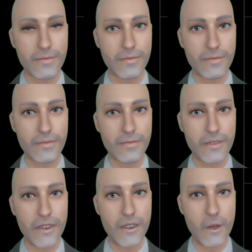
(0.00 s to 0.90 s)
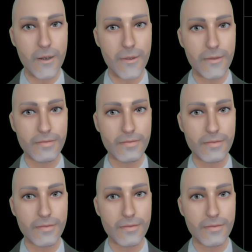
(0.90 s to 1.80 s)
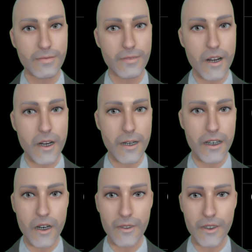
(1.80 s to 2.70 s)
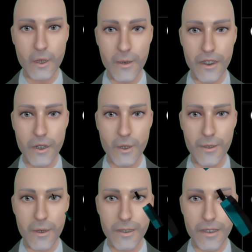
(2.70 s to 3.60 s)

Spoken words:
on Twitter. Let's hop back over into our newsroom here